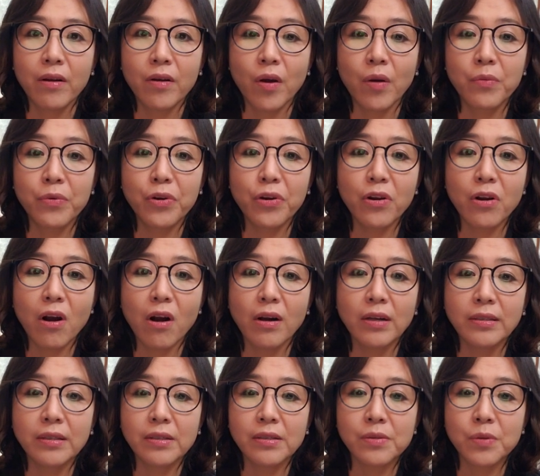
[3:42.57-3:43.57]
Community
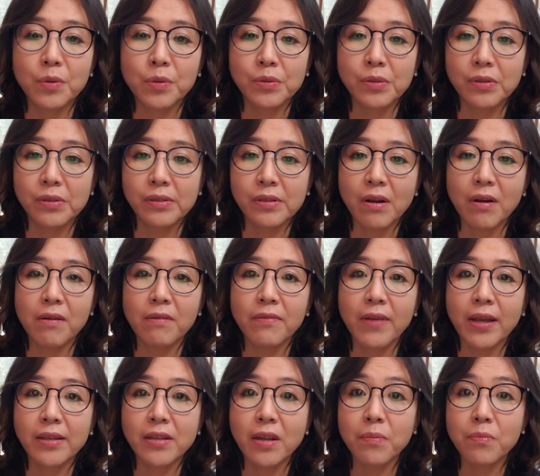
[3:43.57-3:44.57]
gardens also serve
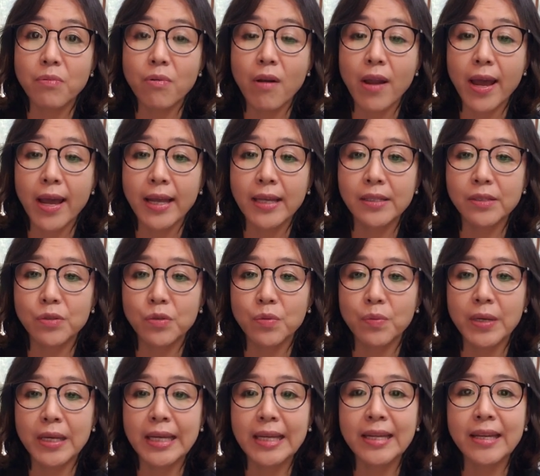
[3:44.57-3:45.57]
as a place to
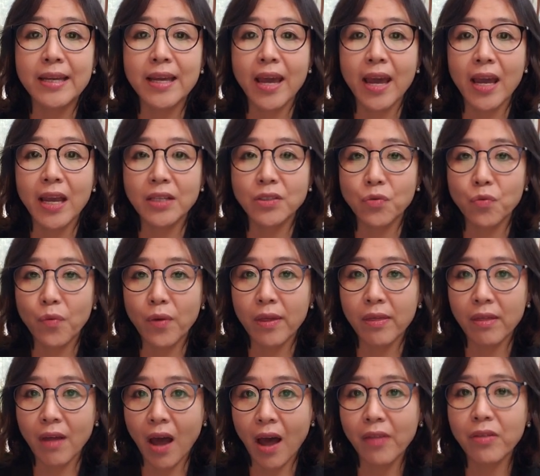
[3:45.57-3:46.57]
be engaged
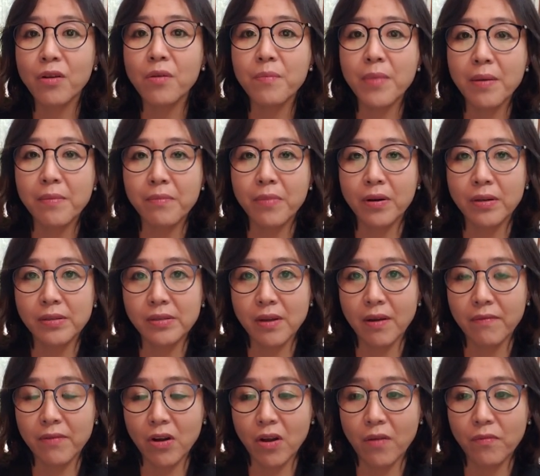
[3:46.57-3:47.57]
with other members
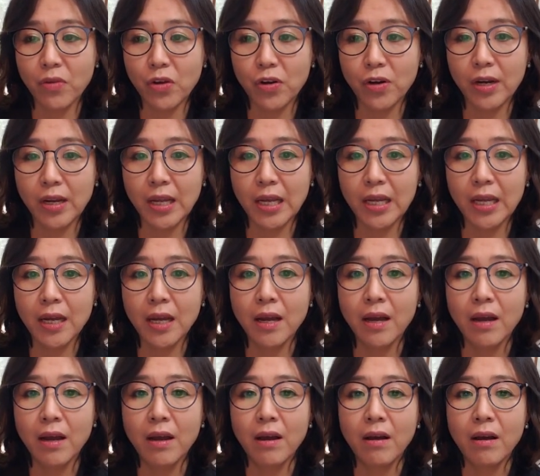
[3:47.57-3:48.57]
of a community
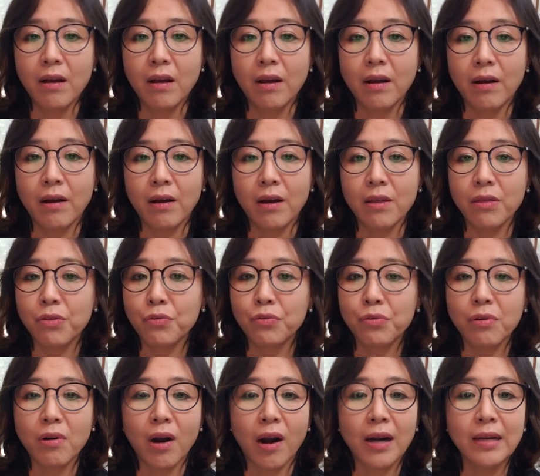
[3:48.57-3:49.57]

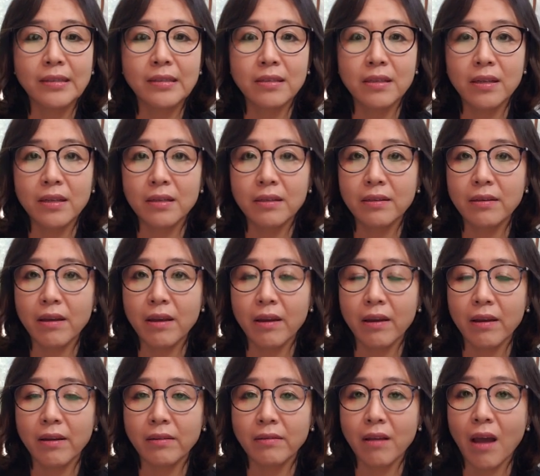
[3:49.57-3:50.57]
through gardening
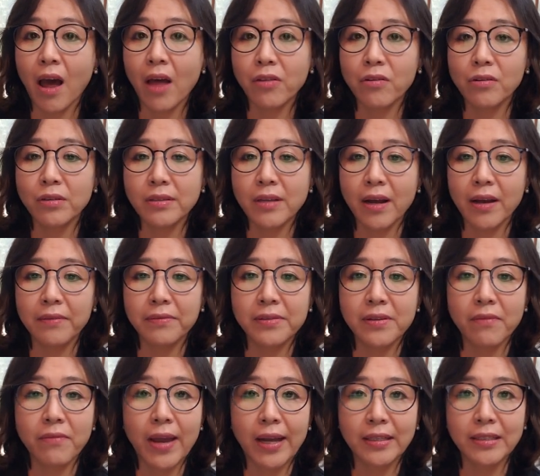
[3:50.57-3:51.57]
and other types
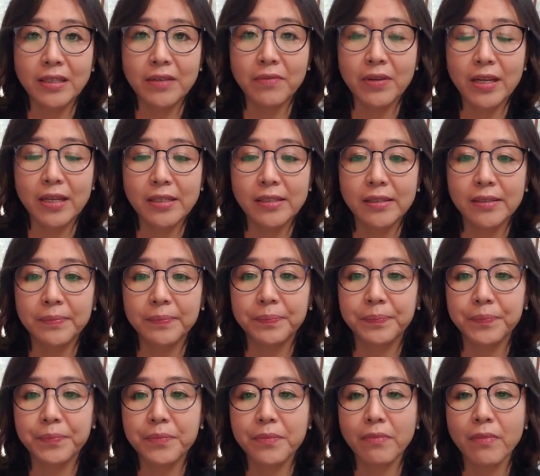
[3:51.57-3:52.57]
of activities.
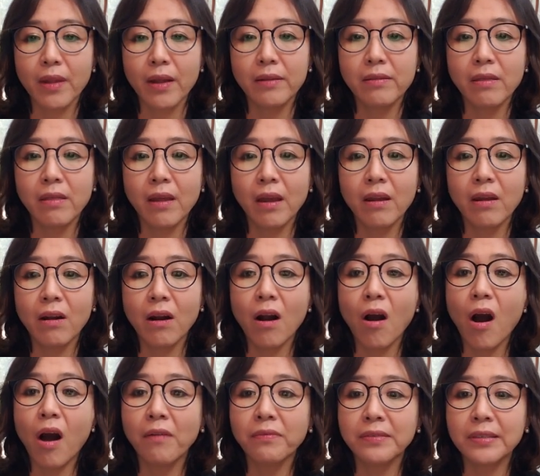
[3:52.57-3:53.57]
They are
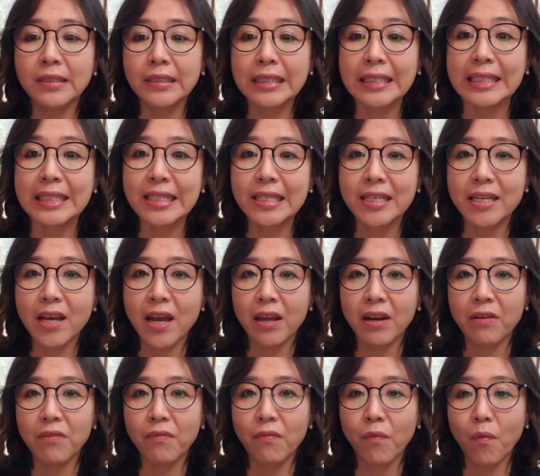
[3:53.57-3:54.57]
often
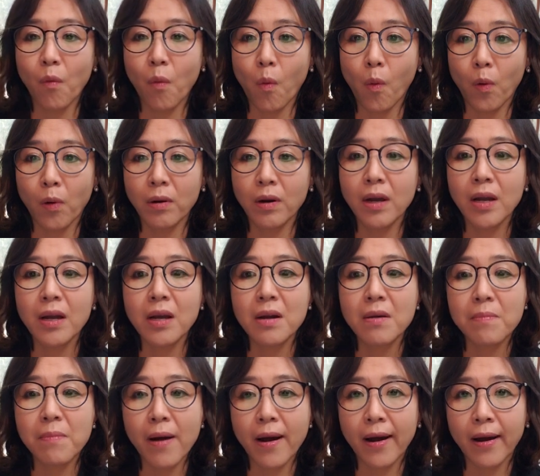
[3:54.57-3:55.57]
created for,
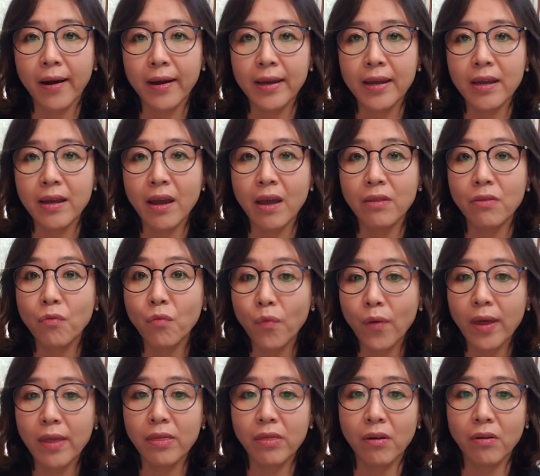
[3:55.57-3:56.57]
by, and
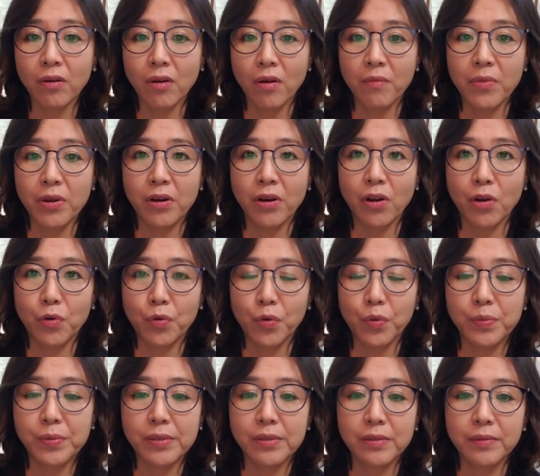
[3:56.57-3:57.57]
with the community
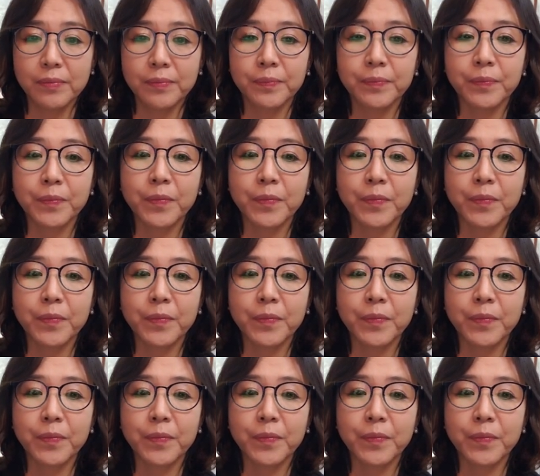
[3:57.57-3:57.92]
groups.